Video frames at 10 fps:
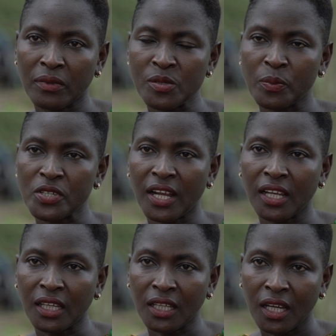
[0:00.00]

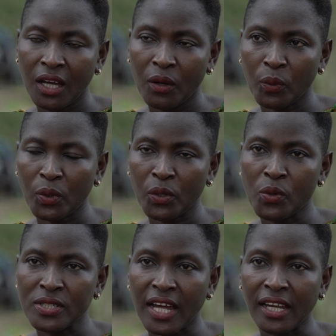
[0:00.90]
especially when we
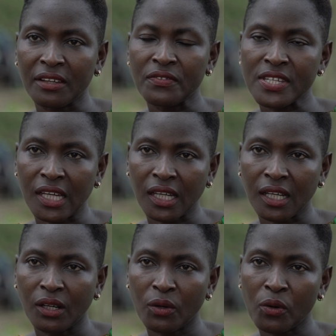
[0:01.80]
got a lifting
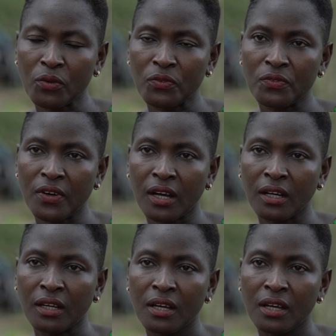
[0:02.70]
of uh,